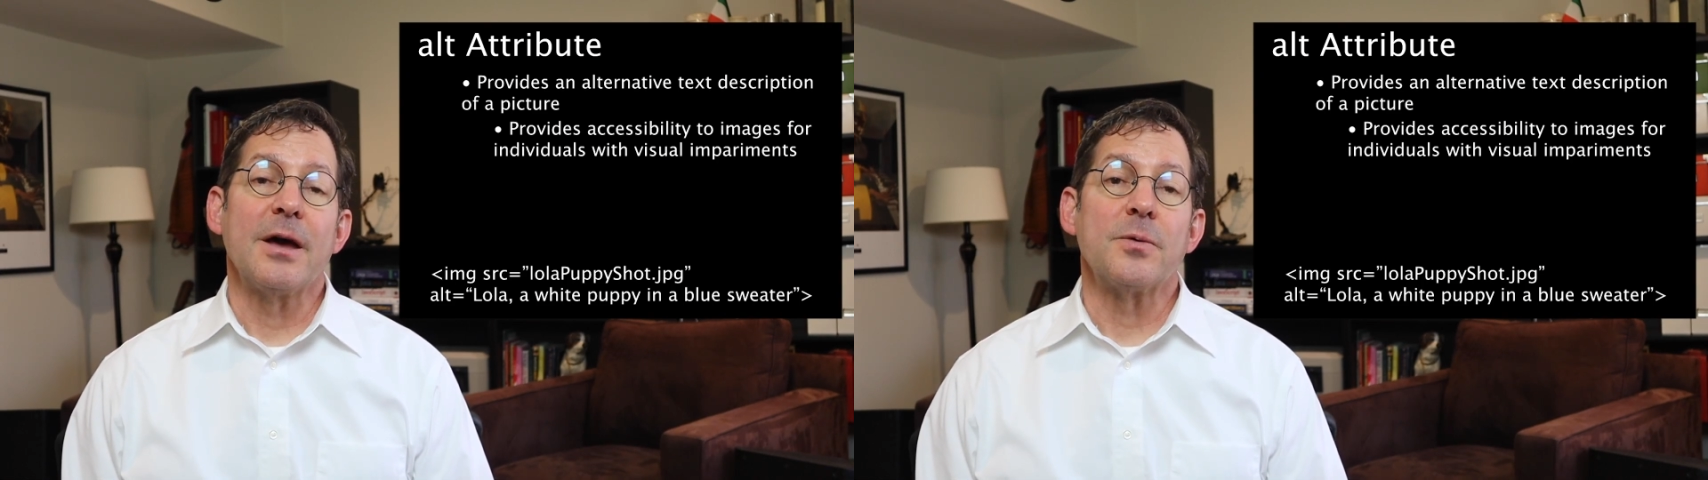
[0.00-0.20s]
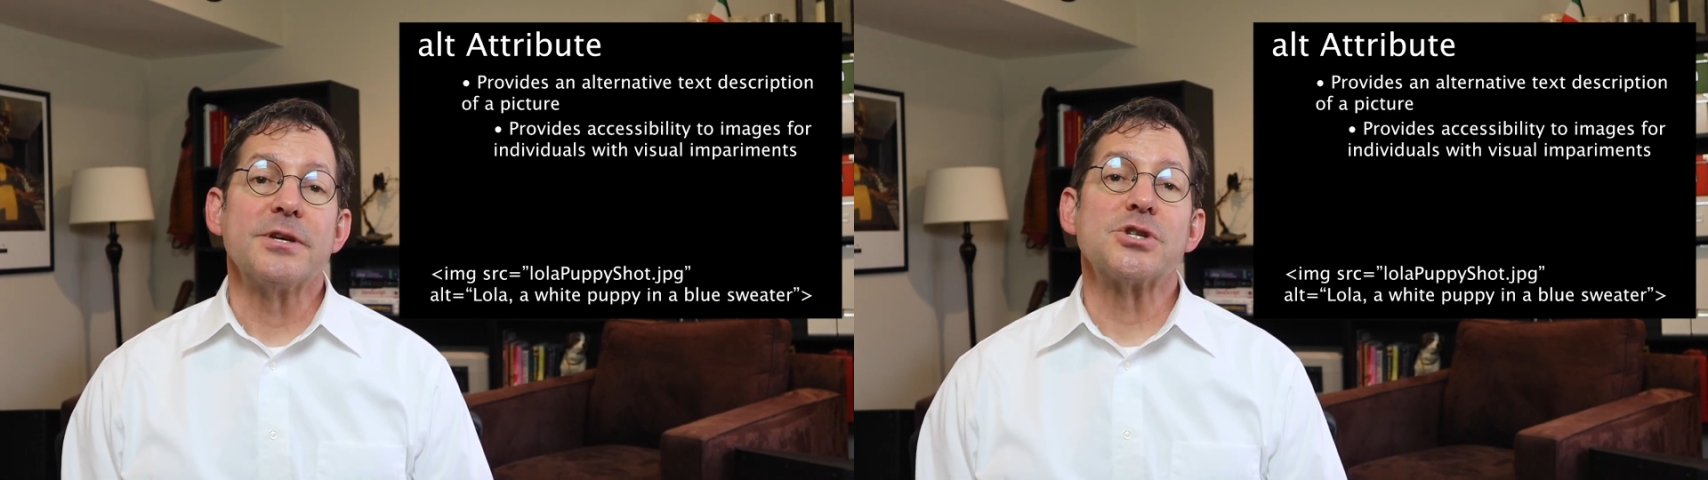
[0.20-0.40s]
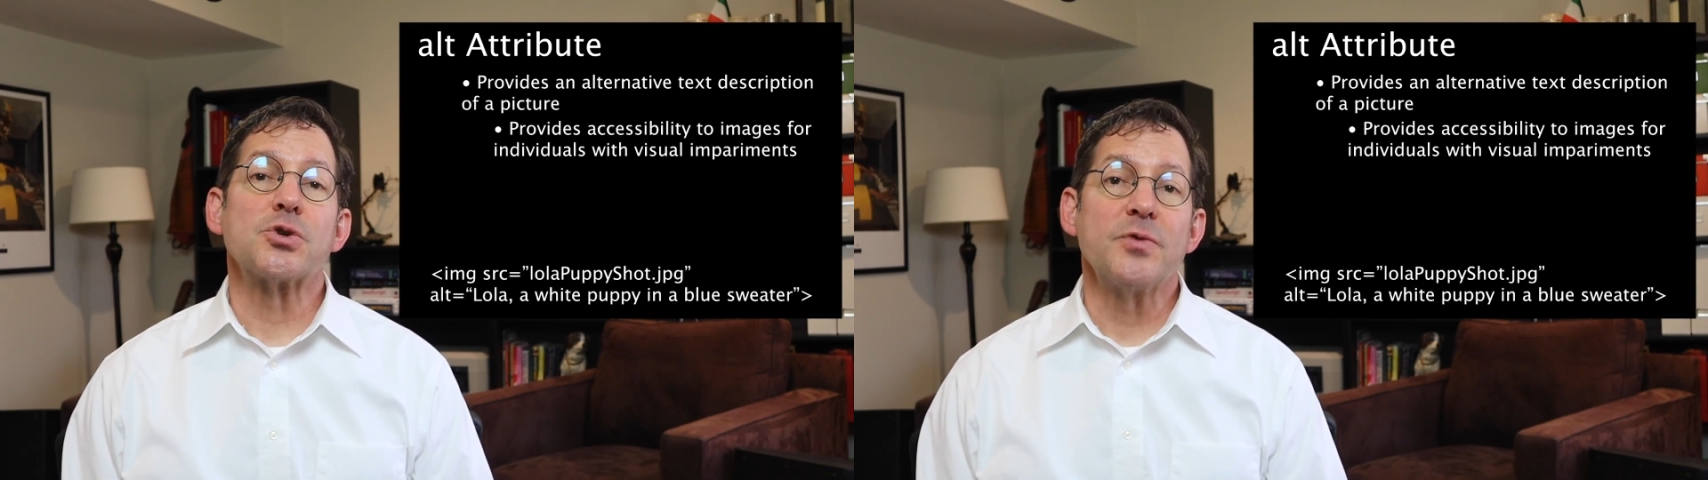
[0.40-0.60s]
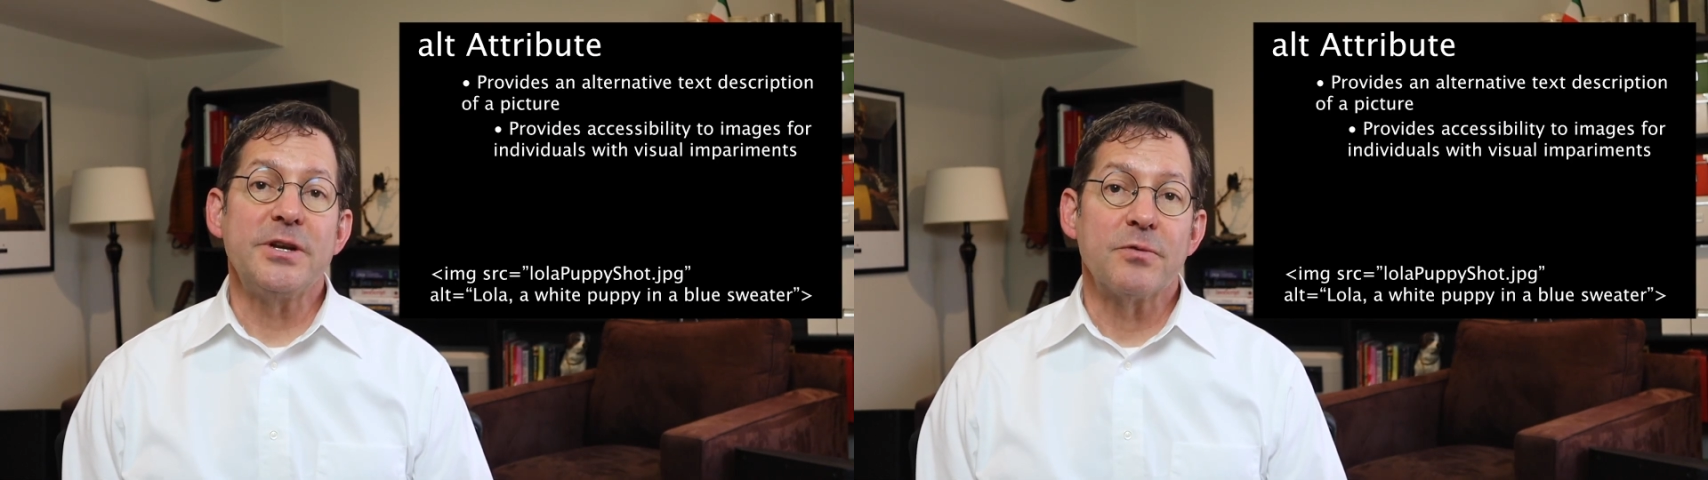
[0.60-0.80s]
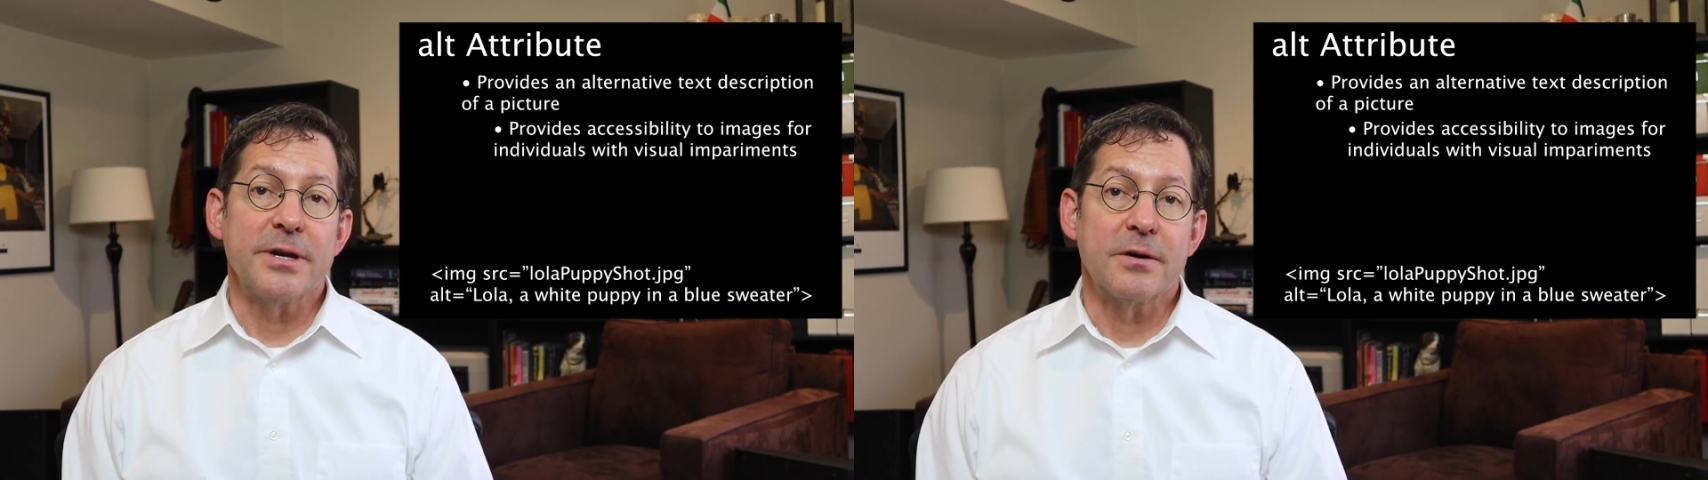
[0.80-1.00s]
on a
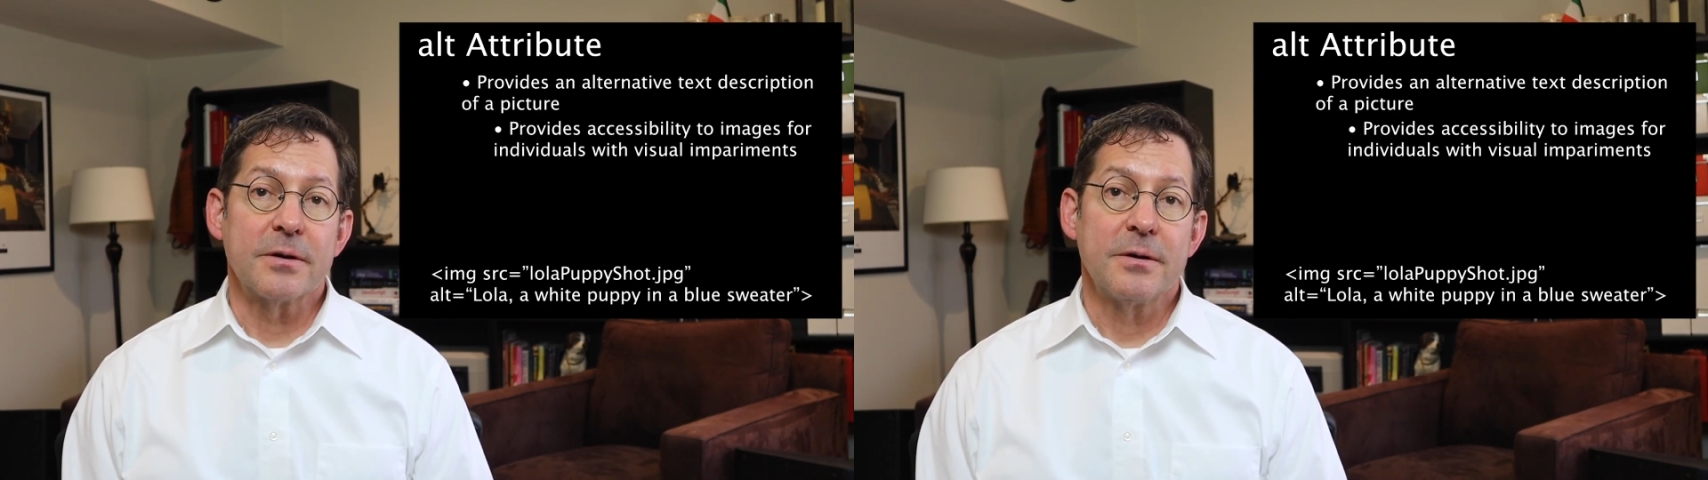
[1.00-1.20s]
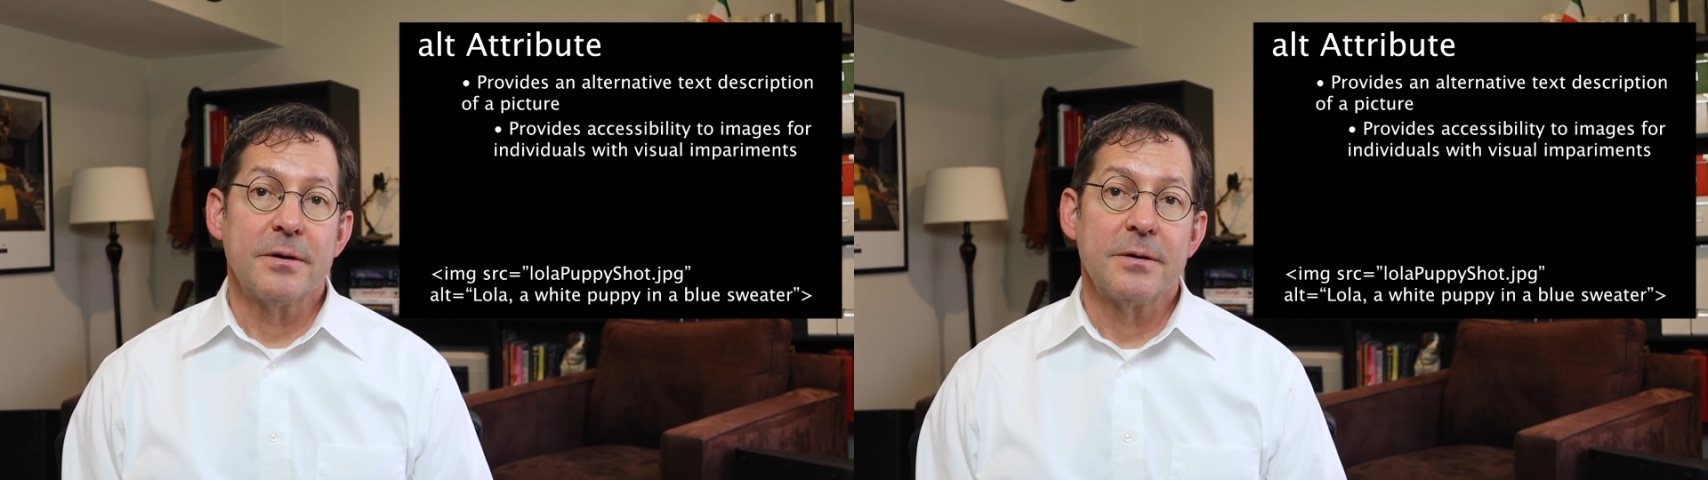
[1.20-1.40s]
screen reader.